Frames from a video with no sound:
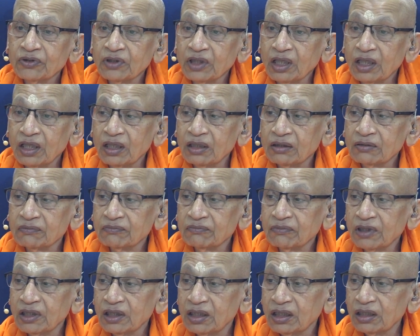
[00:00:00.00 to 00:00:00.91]

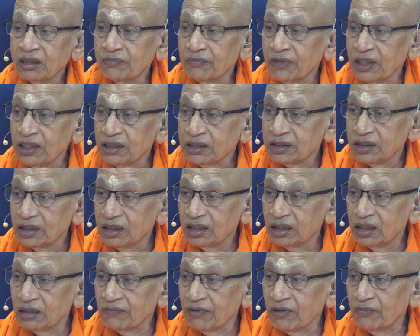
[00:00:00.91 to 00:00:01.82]
Atma,
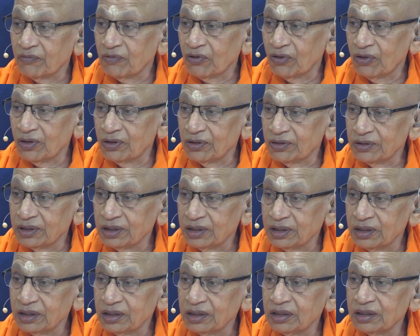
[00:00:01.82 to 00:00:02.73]
myself, I am
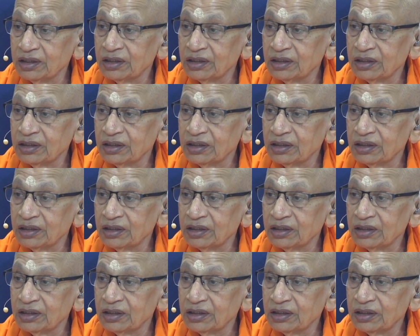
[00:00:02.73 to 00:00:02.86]
already